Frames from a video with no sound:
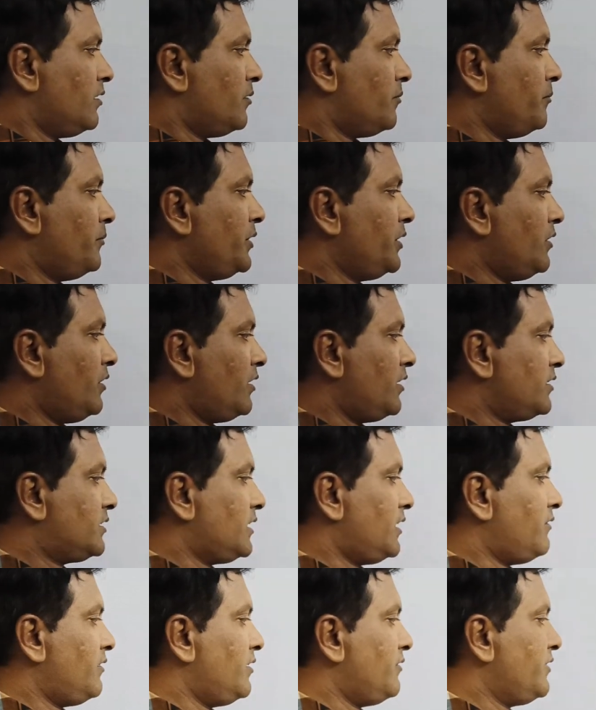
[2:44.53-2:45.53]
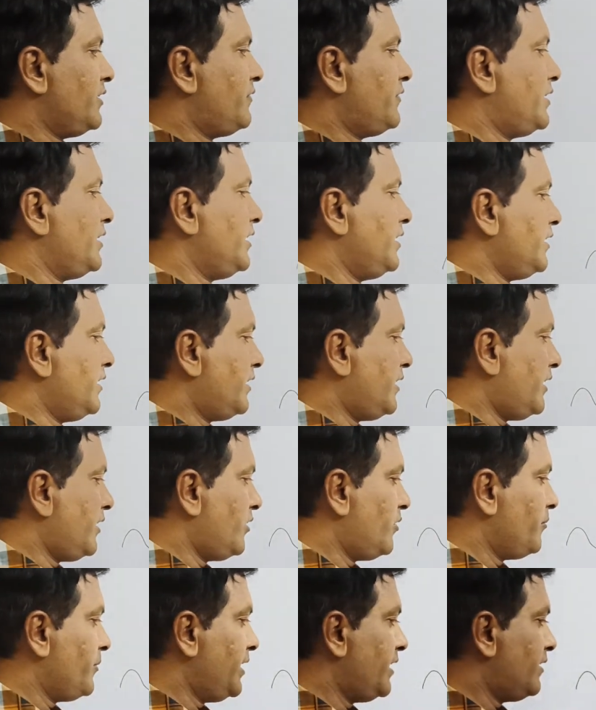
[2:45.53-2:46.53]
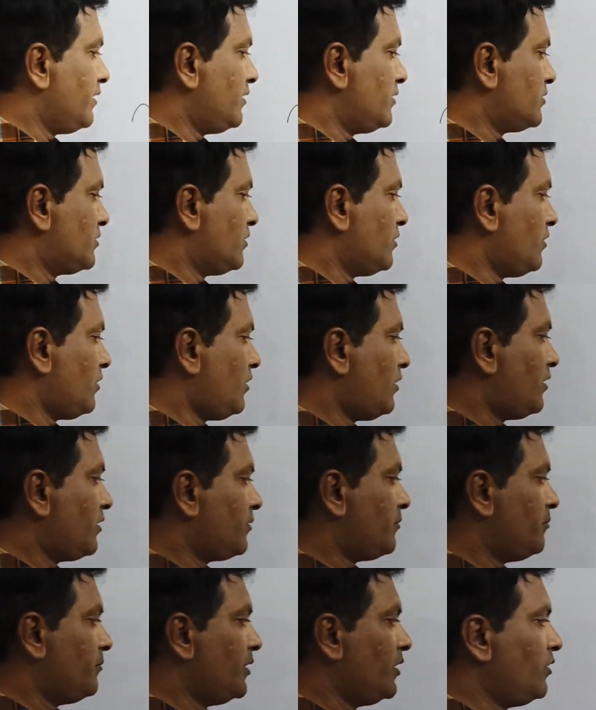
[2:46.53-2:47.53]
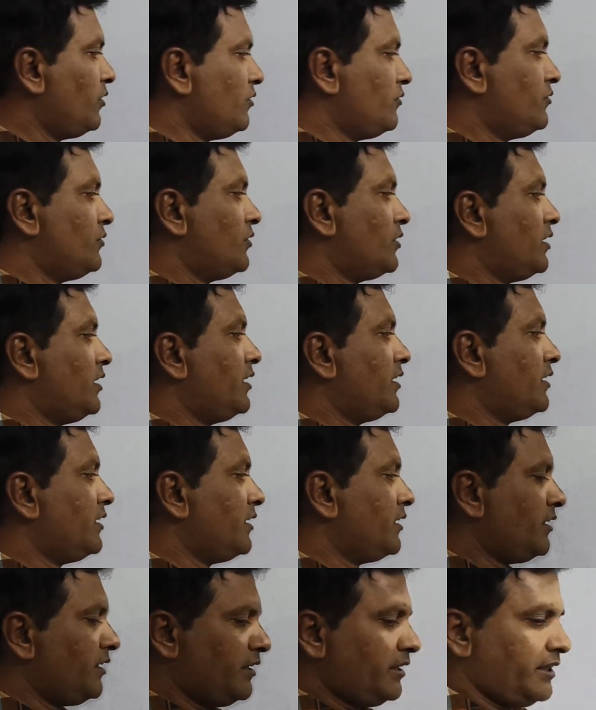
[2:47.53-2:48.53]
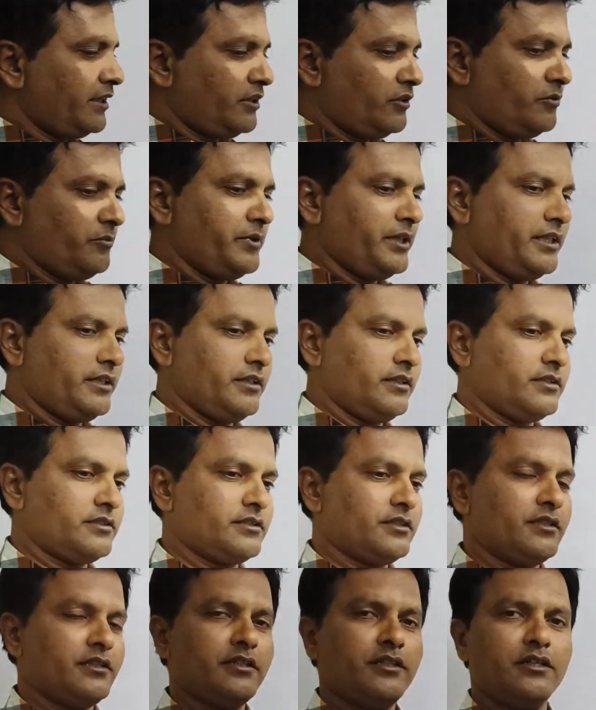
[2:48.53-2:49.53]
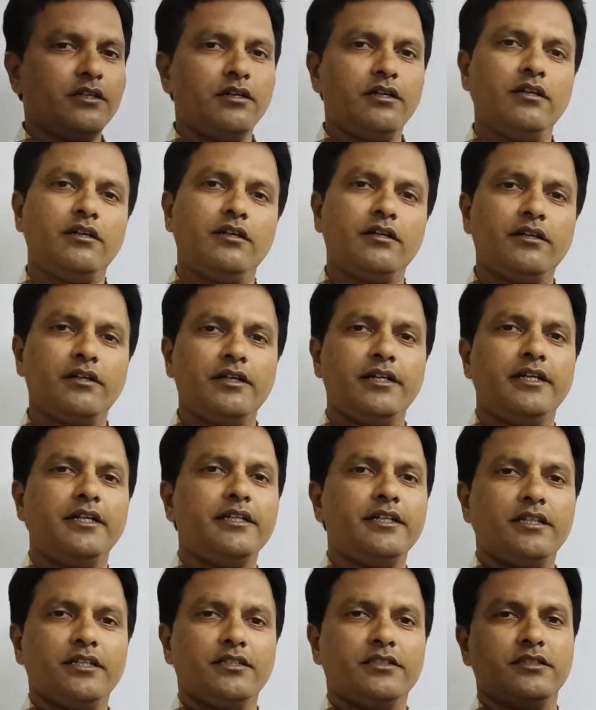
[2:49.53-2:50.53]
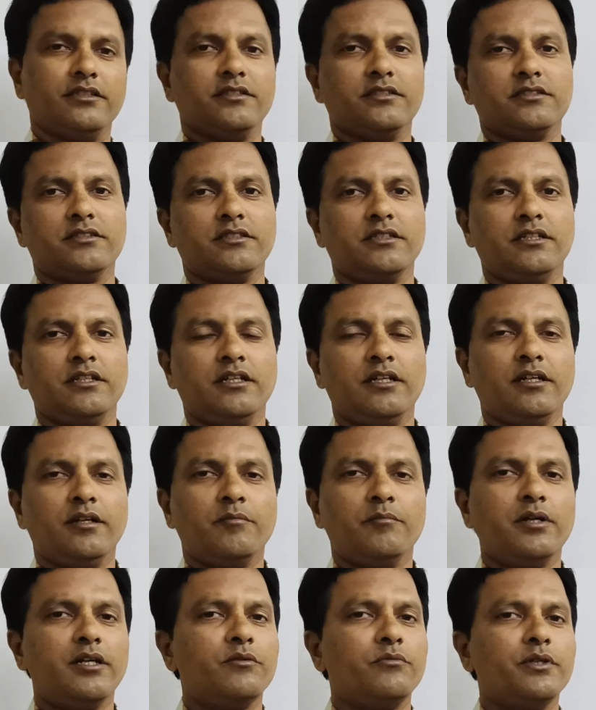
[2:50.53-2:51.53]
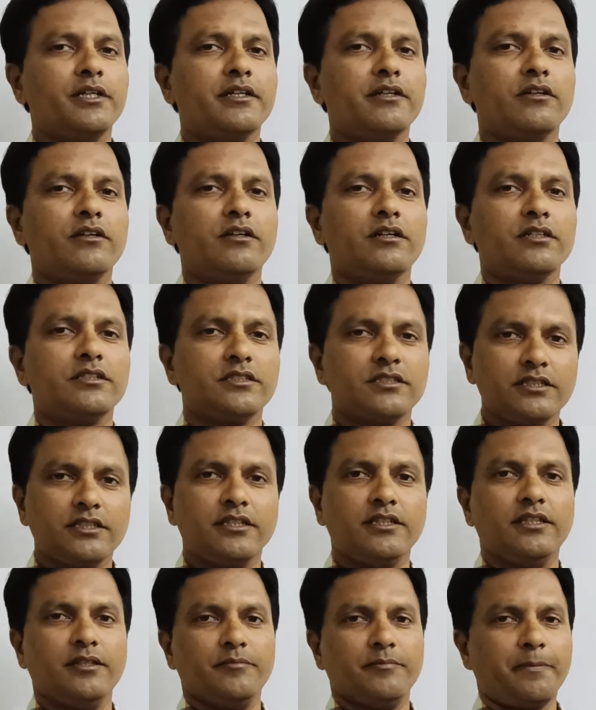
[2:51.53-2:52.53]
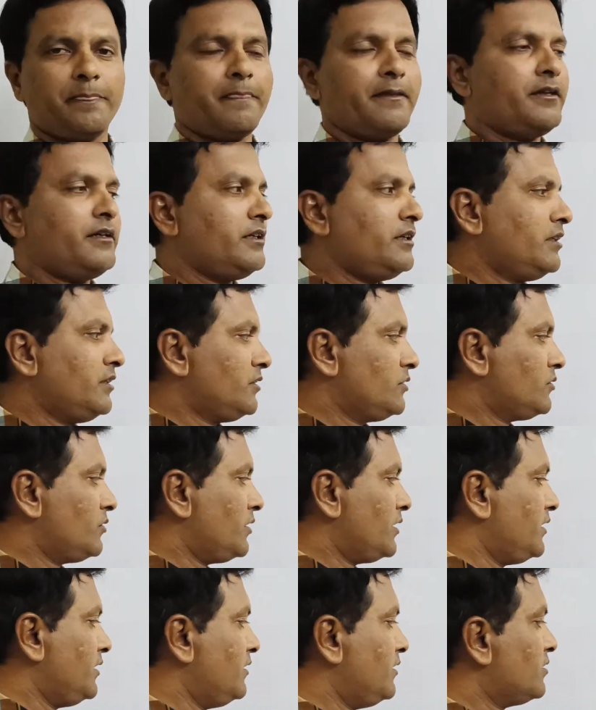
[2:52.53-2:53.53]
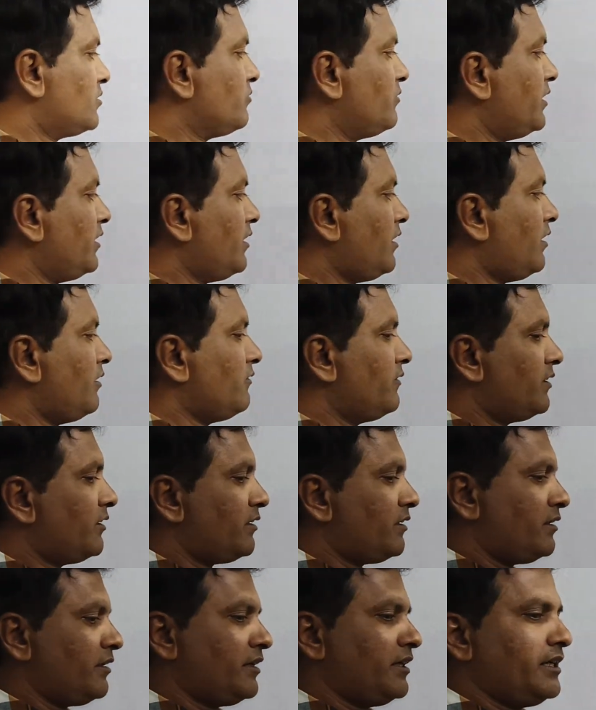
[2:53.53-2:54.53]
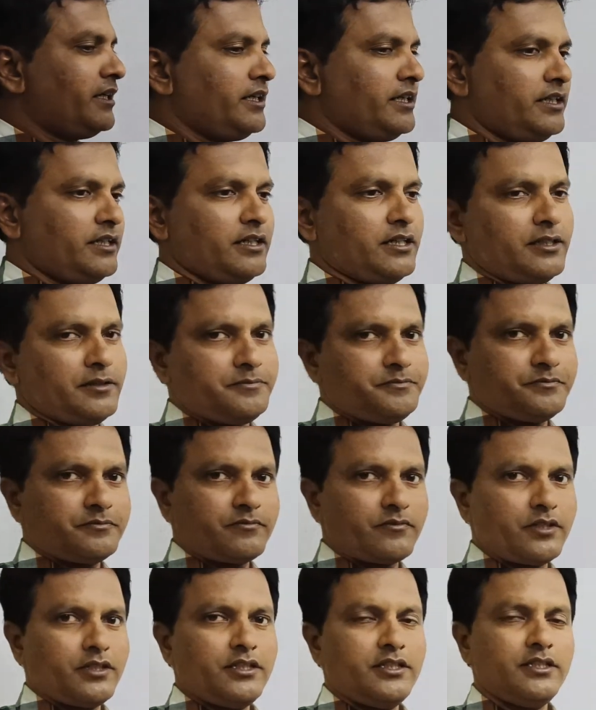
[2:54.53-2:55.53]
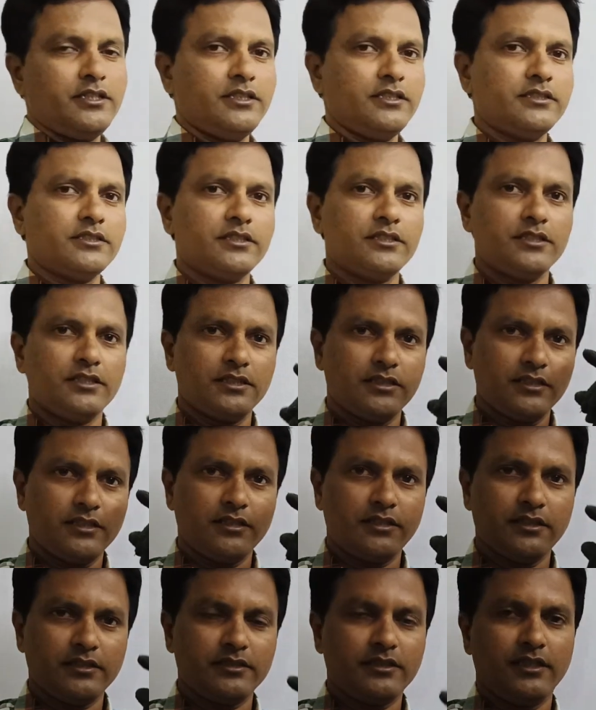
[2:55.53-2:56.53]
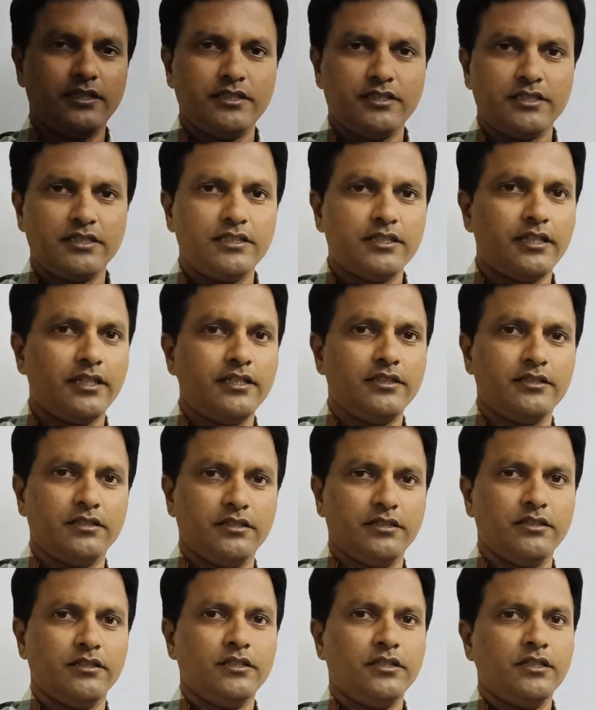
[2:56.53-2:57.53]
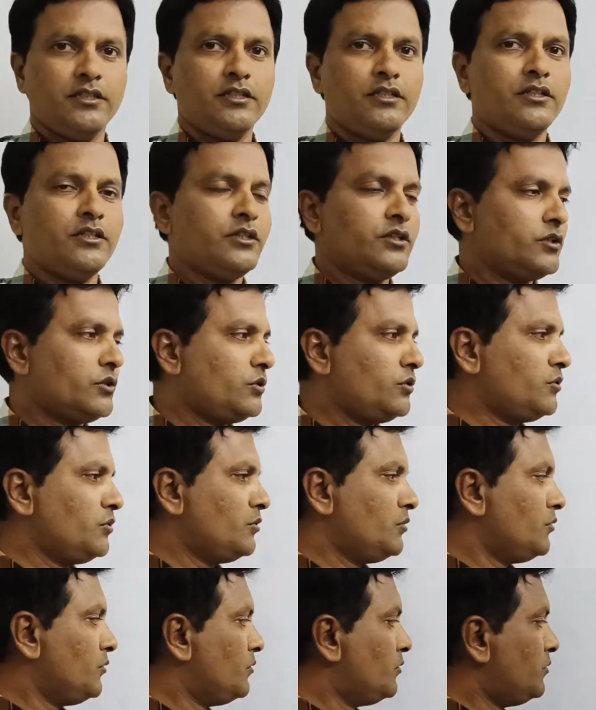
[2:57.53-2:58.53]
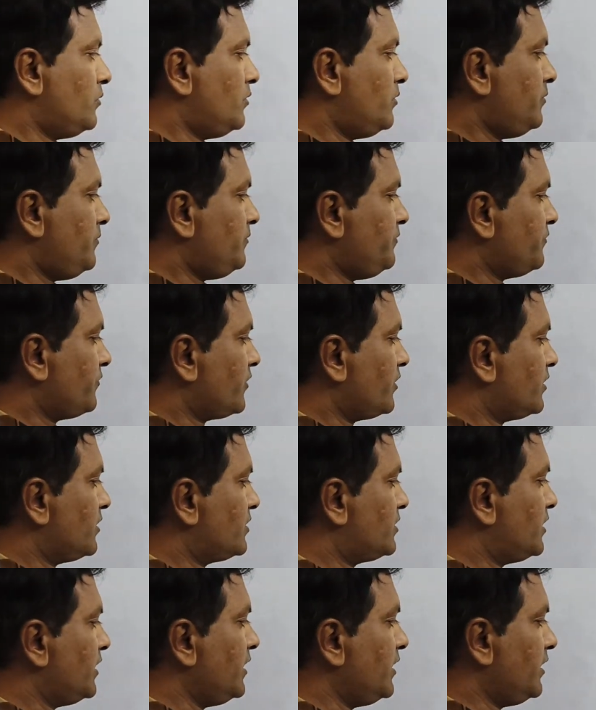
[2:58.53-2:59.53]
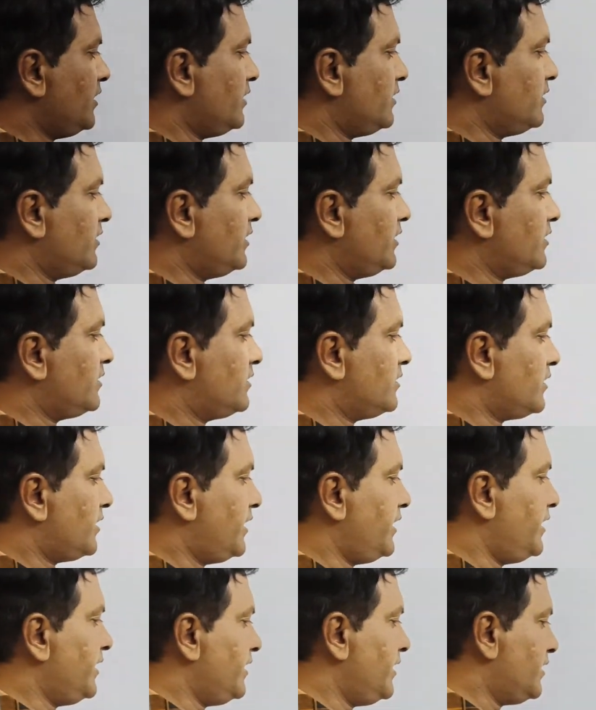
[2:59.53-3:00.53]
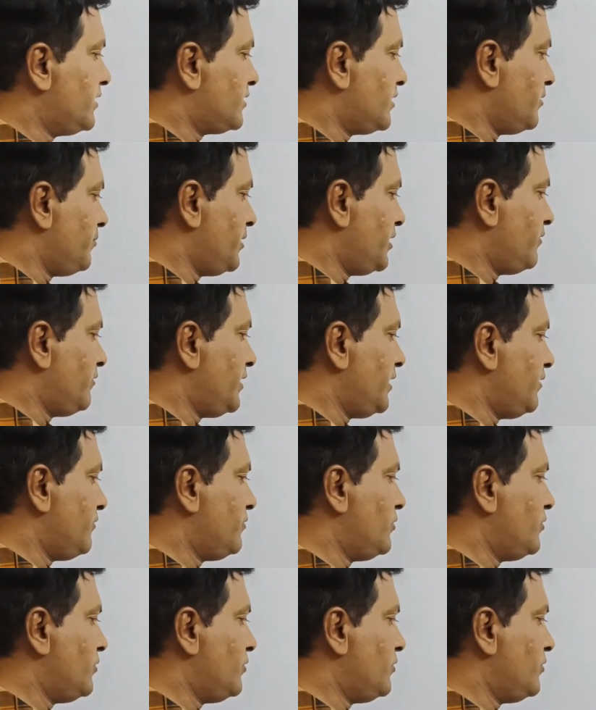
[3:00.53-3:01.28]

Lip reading: Beyond 750 nanometers or below 400 nanometers, there are radiations, but we cannot see them. So, in this way, our retina is sensitized to see this radiation between